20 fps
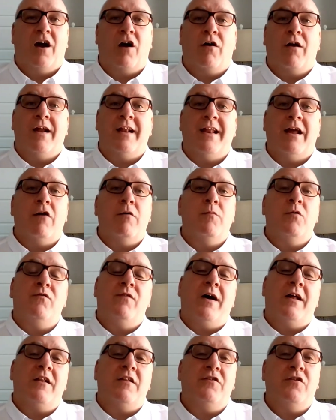All right, now we
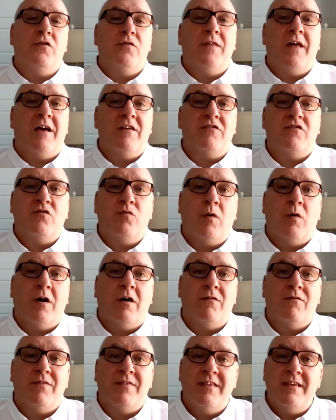move on to
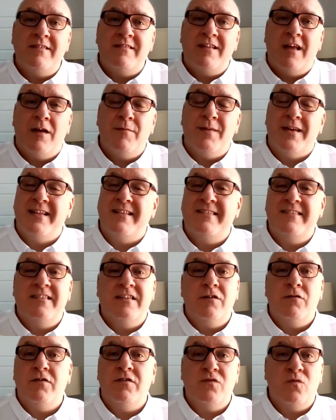2012. This time it's
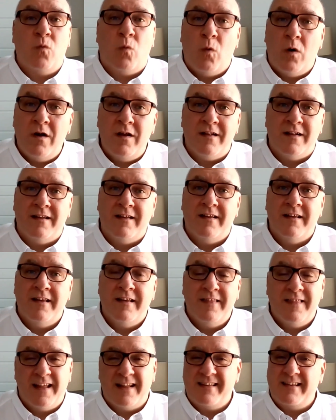Series 1
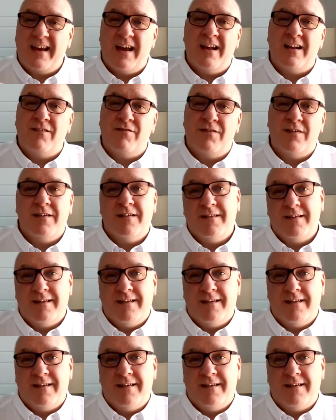that's kind of